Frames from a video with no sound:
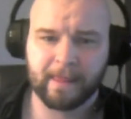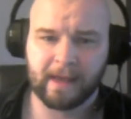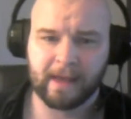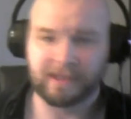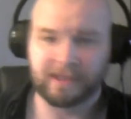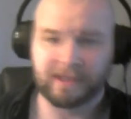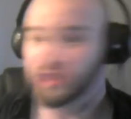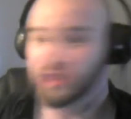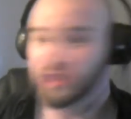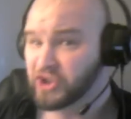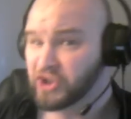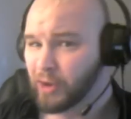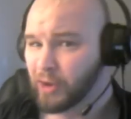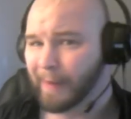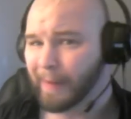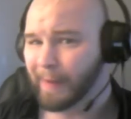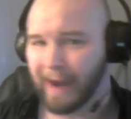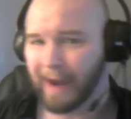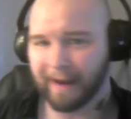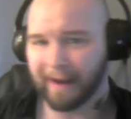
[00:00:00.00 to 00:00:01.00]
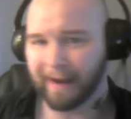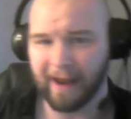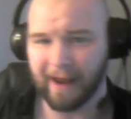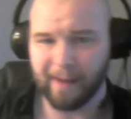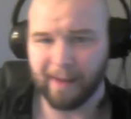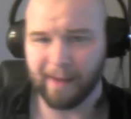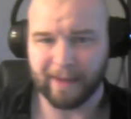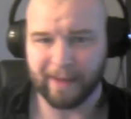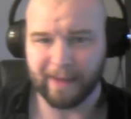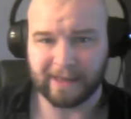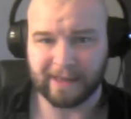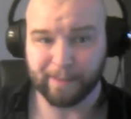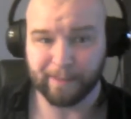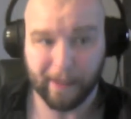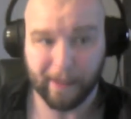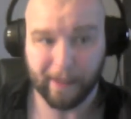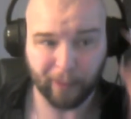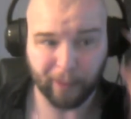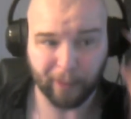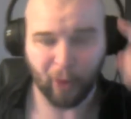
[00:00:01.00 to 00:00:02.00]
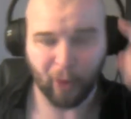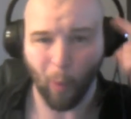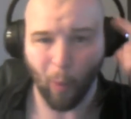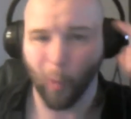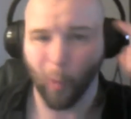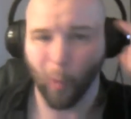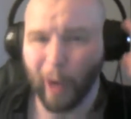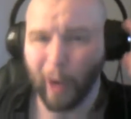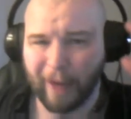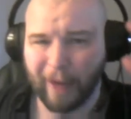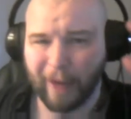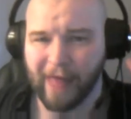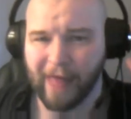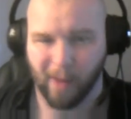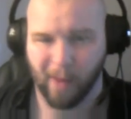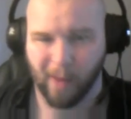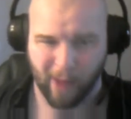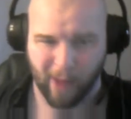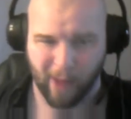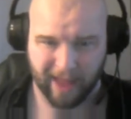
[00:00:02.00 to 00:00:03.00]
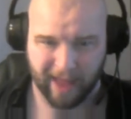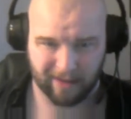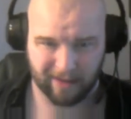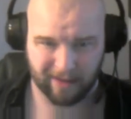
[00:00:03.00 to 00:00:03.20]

It's a stupid idea because people don't work that way.